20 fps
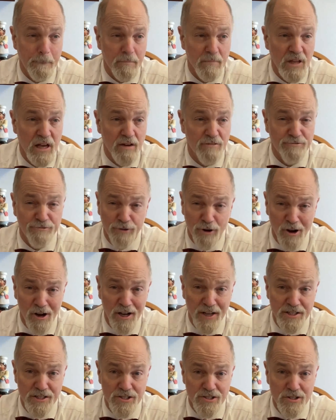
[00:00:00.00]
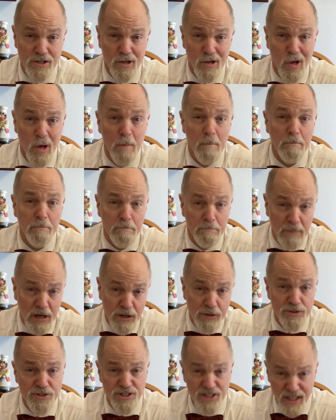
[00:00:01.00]
frost
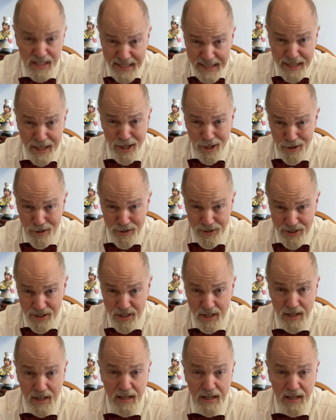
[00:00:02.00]
most years.